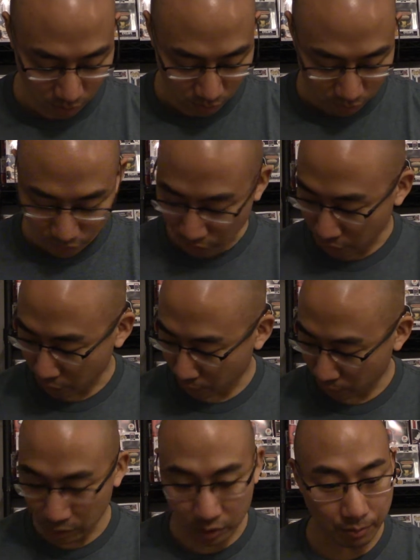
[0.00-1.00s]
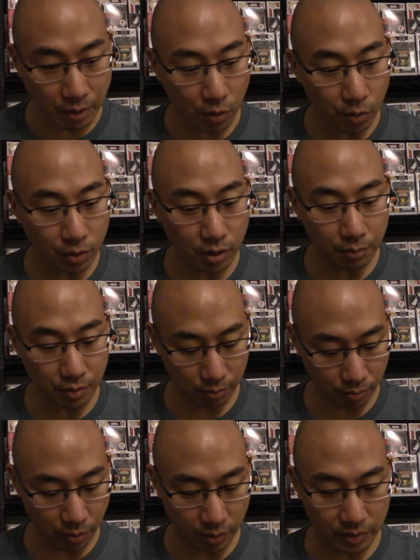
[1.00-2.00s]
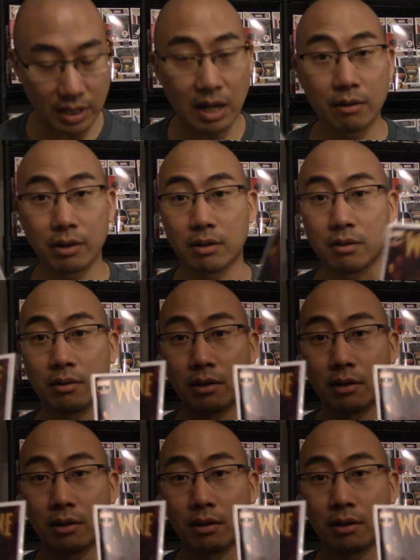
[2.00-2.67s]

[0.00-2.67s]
So they took my order number, wrote it down, and